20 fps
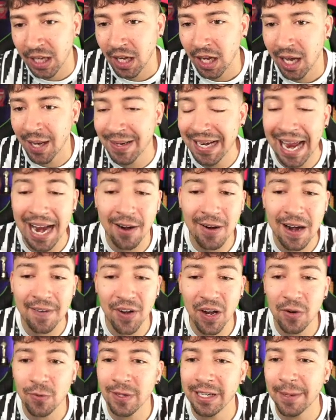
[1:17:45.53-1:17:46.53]
Hey, Arav,
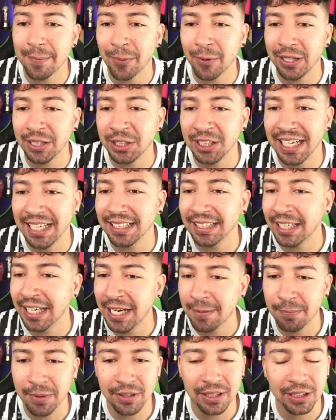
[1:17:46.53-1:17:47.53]
I really appreciate
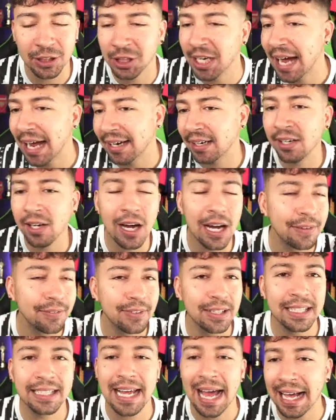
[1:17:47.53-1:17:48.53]
keeping the chat
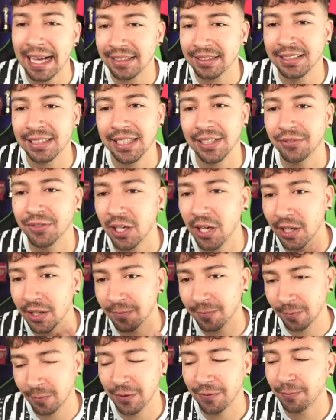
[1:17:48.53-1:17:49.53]
lively and active,
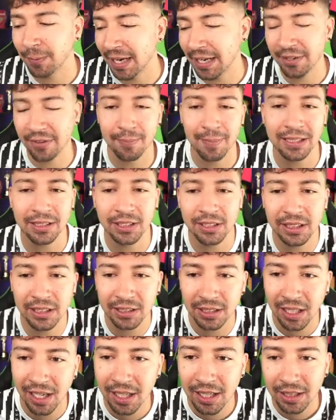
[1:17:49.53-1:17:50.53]
with plenty of
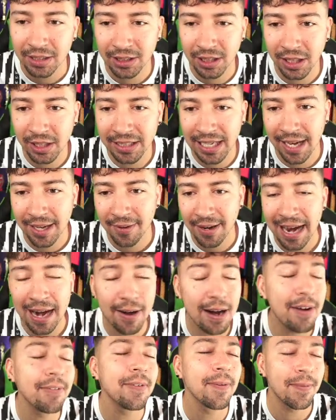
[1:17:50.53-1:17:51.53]
messages. So, yeah,
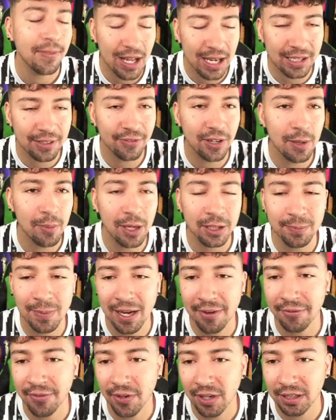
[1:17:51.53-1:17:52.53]
Arav, thank you very much,
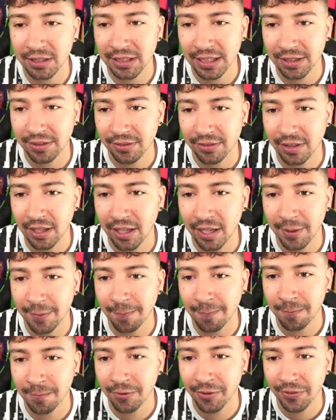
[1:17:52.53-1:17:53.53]
man, for asking
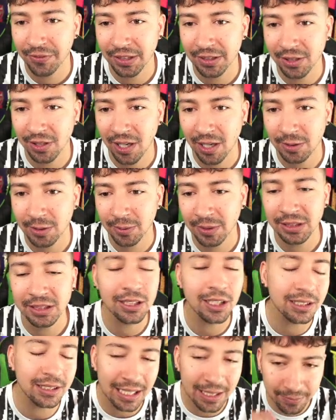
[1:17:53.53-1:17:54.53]
50 times, because it
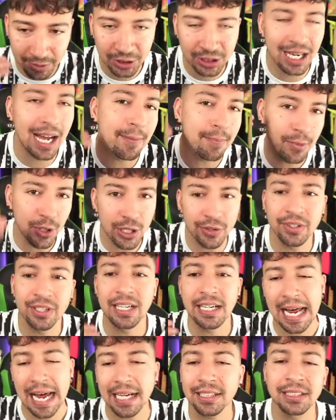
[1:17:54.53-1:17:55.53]
does keep the chat moving
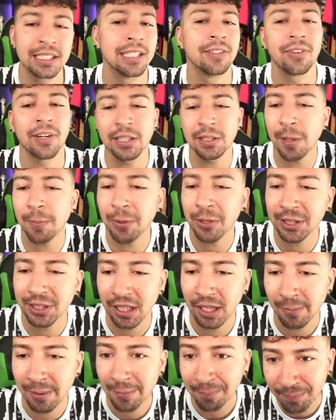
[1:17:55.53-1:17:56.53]
and active. I appreciate
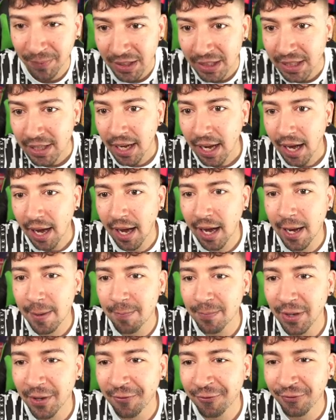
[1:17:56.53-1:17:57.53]
that,
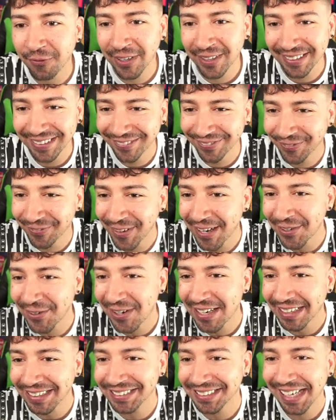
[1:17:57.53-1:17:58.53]
man.
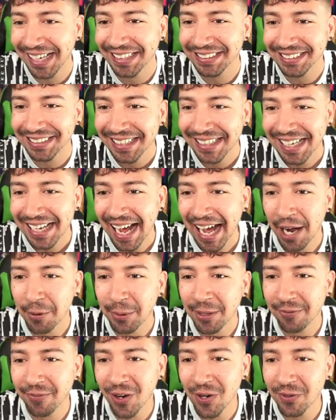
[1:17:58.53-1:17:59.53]
Frederick says, how do
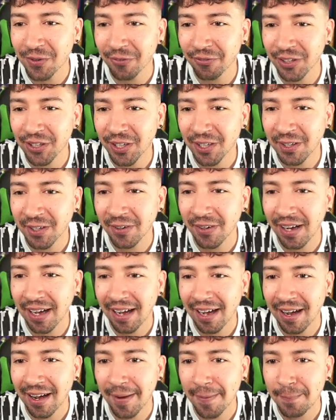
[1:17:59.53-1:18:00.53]
we vote for you
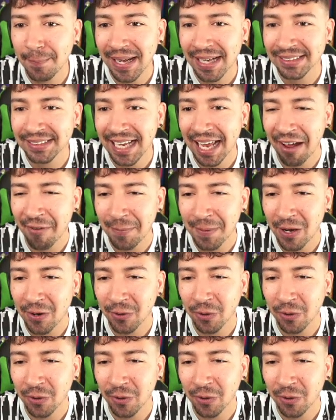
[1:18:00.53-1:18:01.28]
best FPL